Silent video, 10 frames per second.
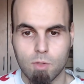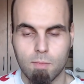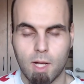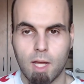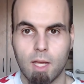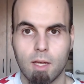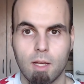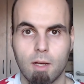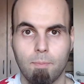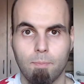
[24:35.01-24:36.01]

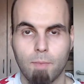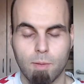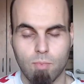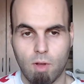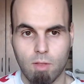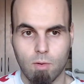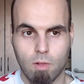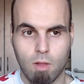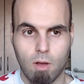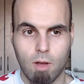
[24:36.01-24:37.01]
My
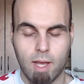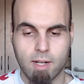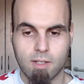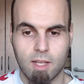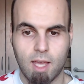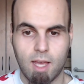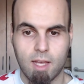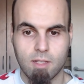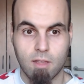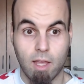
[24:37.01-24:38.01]
brother-in-law actually
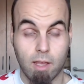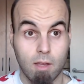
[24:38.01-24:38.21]
has like